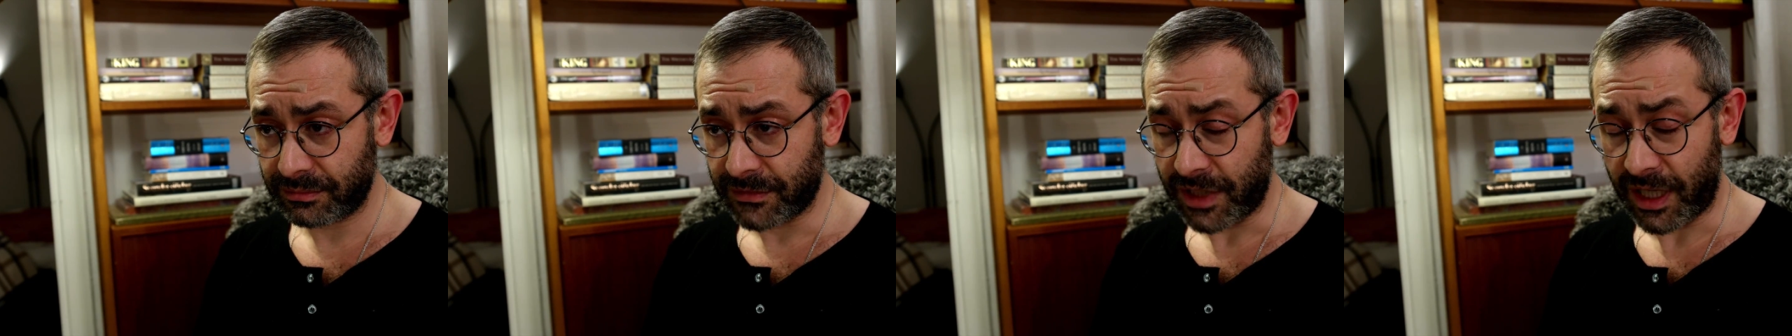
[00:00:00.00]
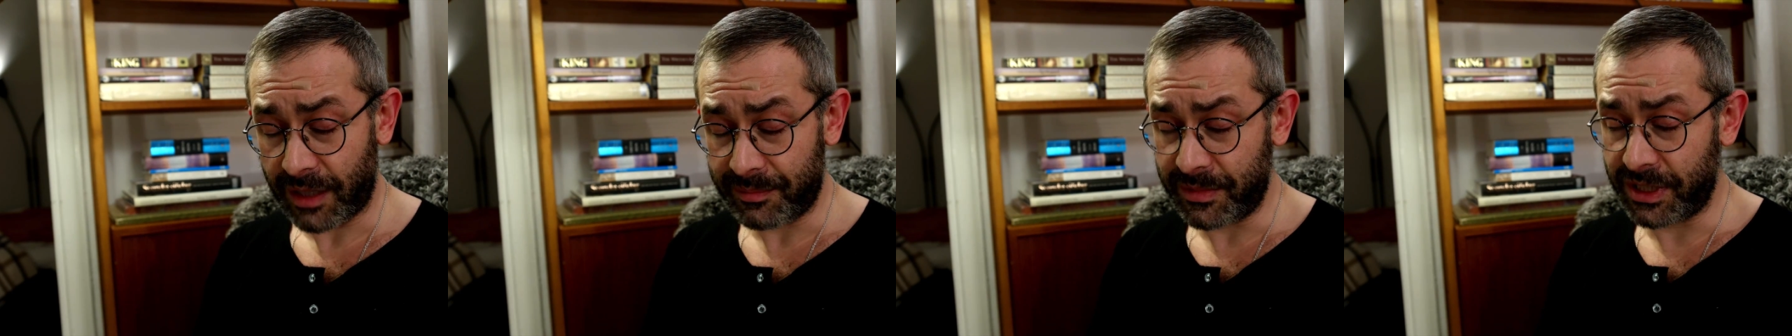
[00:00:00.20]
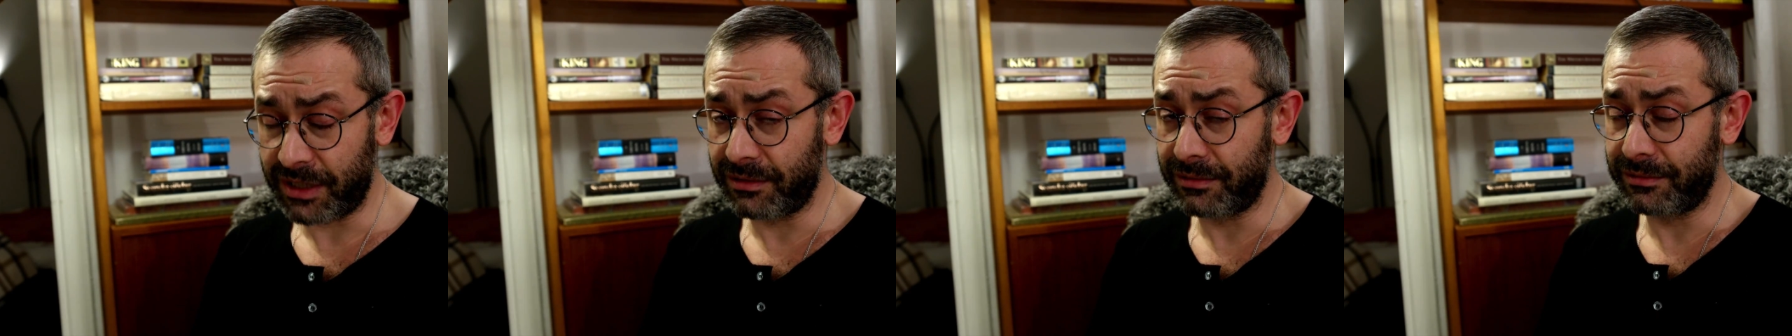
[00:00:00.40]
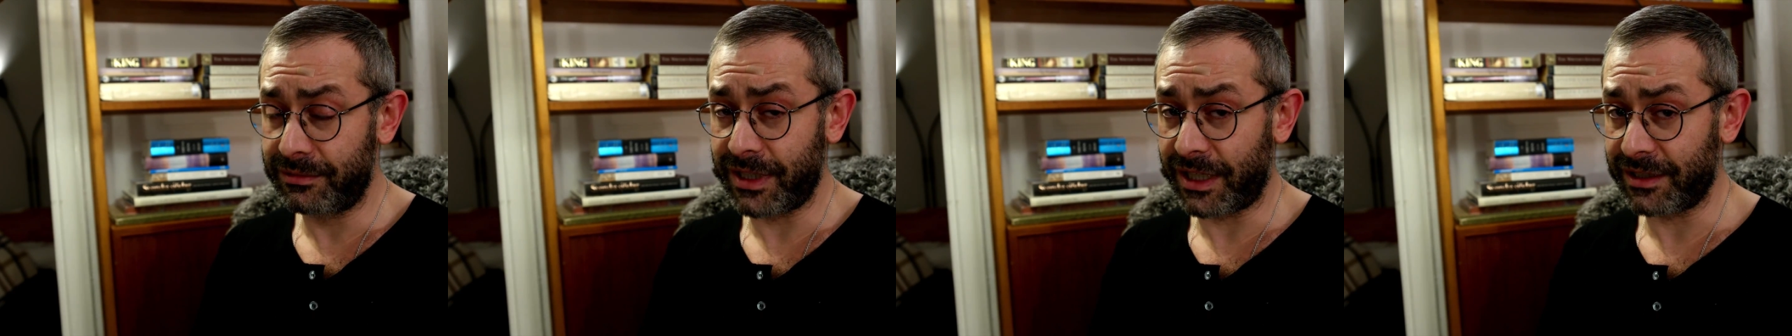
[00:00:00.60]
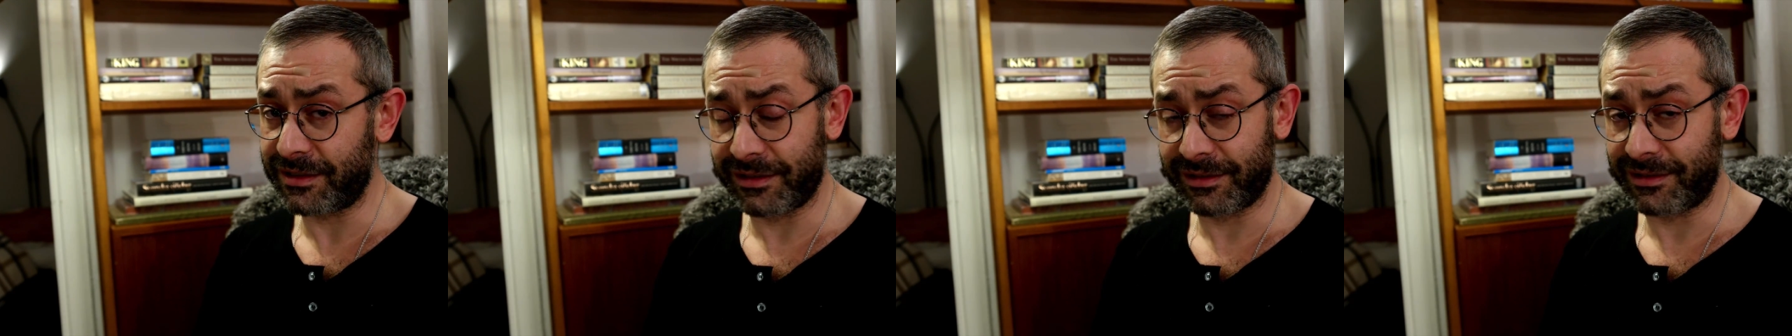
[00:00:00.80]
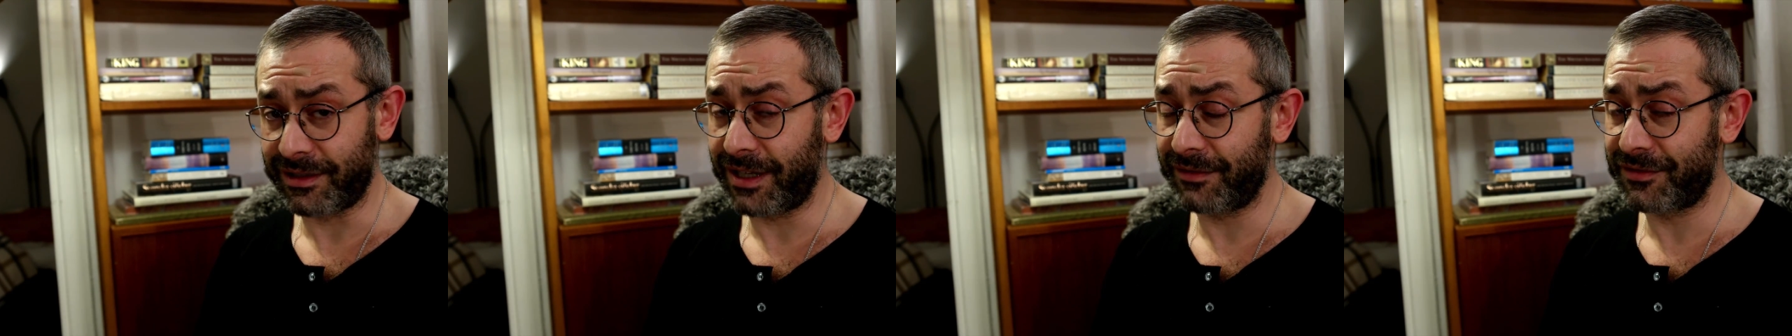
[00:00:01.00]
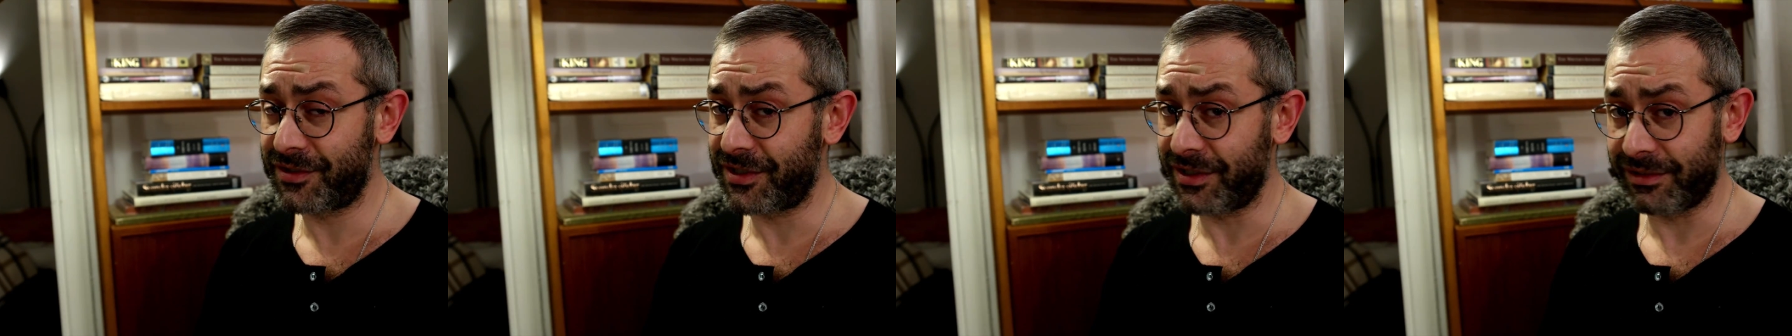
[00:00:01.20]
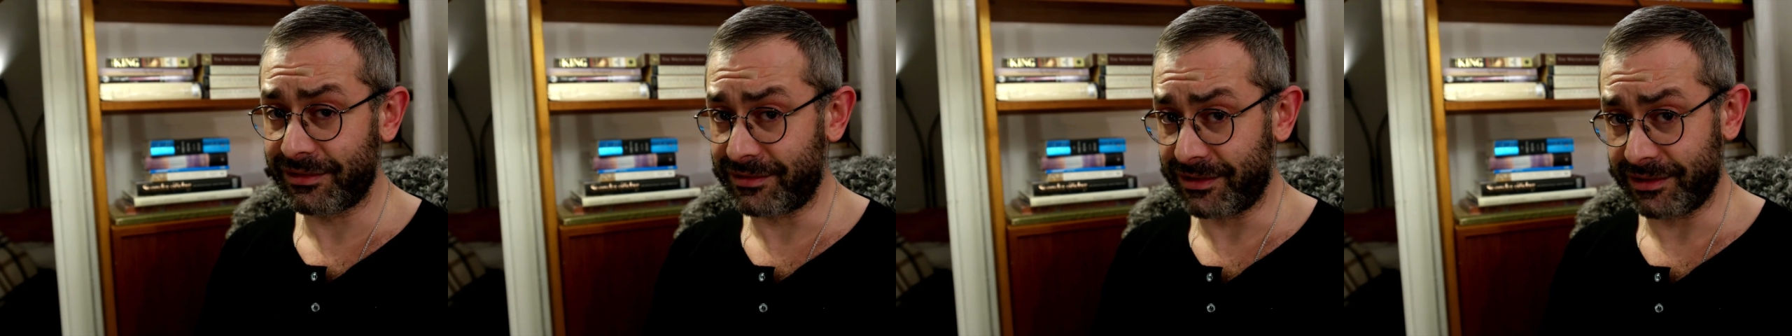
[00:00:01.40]
I mean, who doesn't love
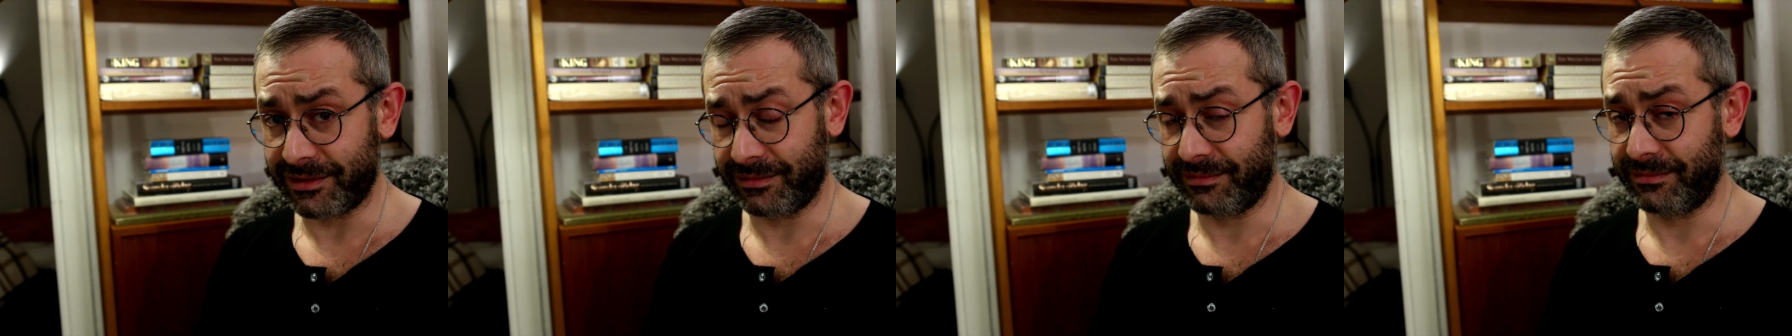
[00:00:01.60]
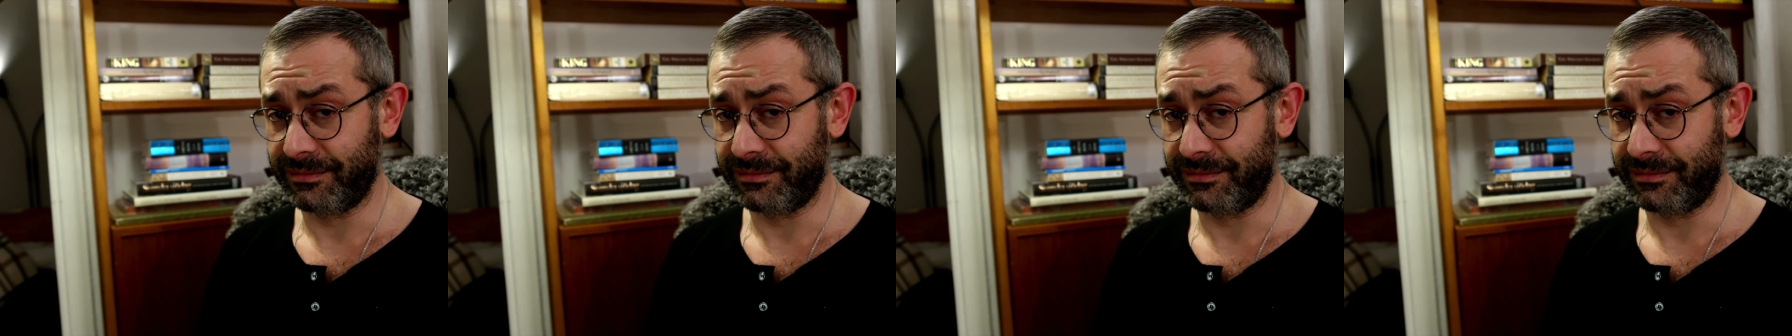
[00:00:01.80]
children?